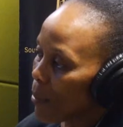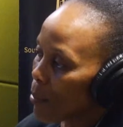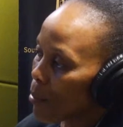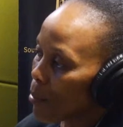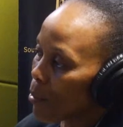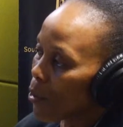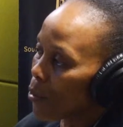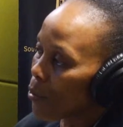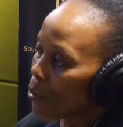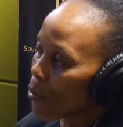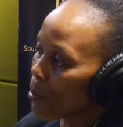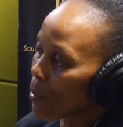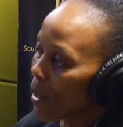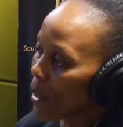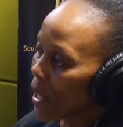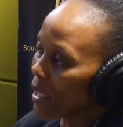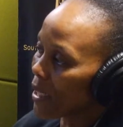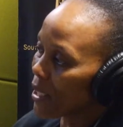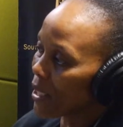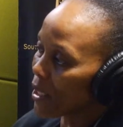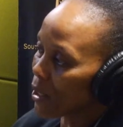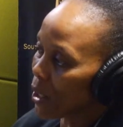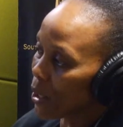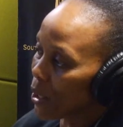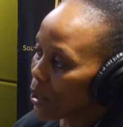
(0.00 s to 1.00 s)
a
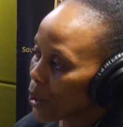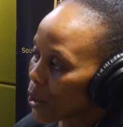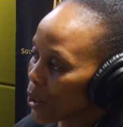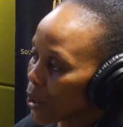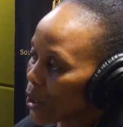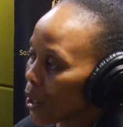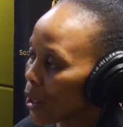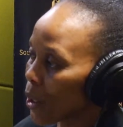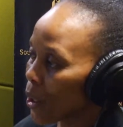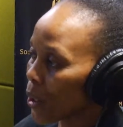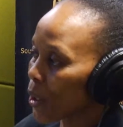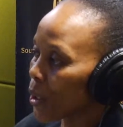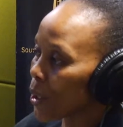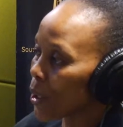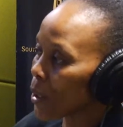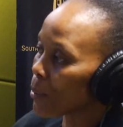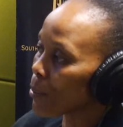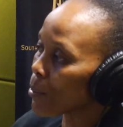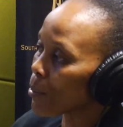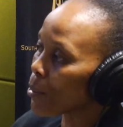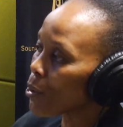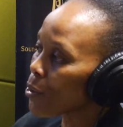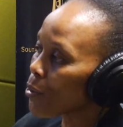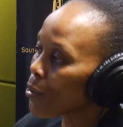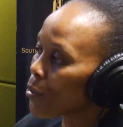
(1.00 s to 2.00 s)
movement, a circle
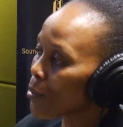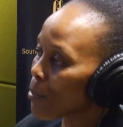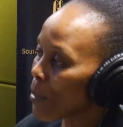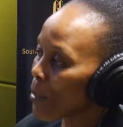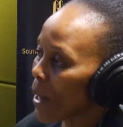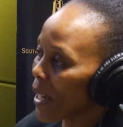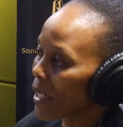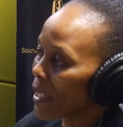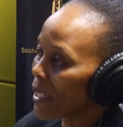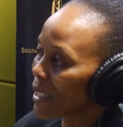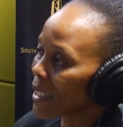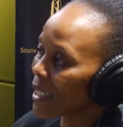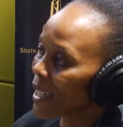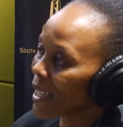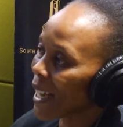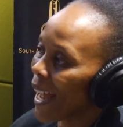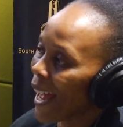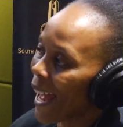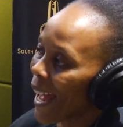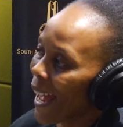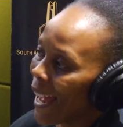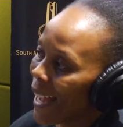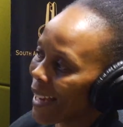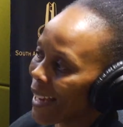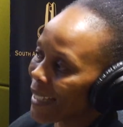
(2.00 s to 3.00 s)
movement,
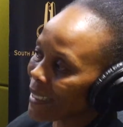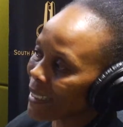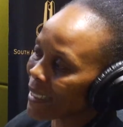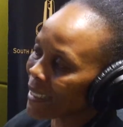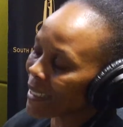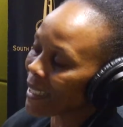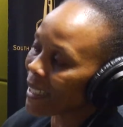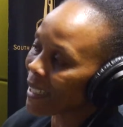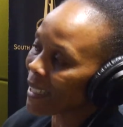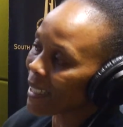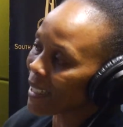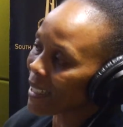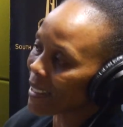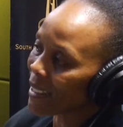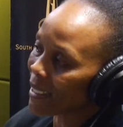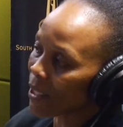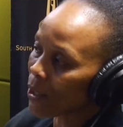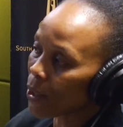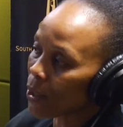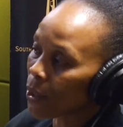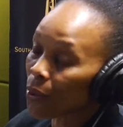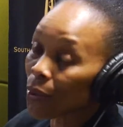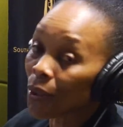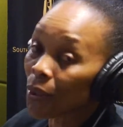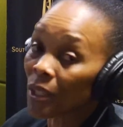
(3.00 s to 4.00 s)
and the
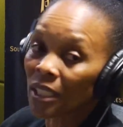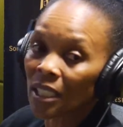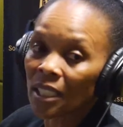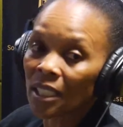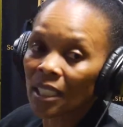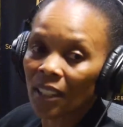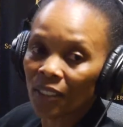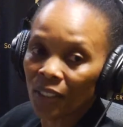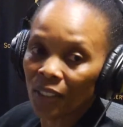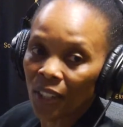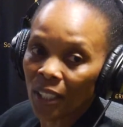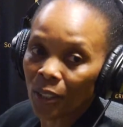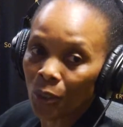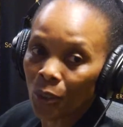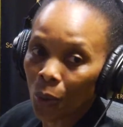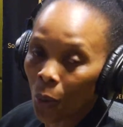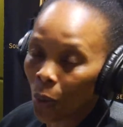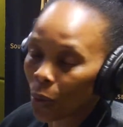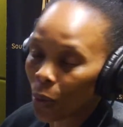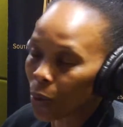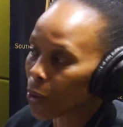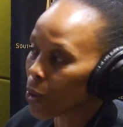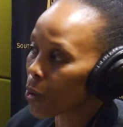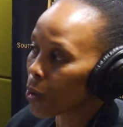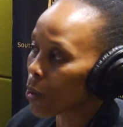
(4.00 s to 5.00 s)
security threat
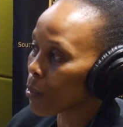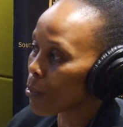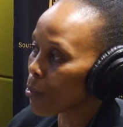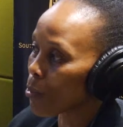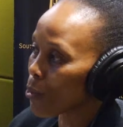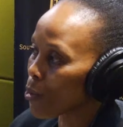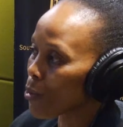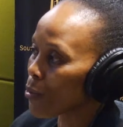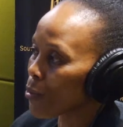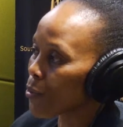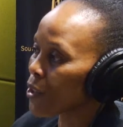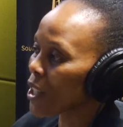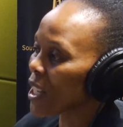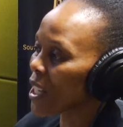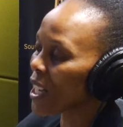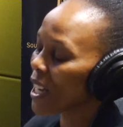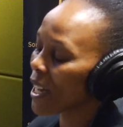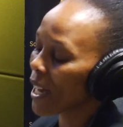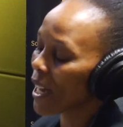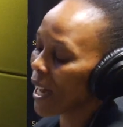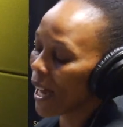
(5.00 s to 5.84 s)
also moves.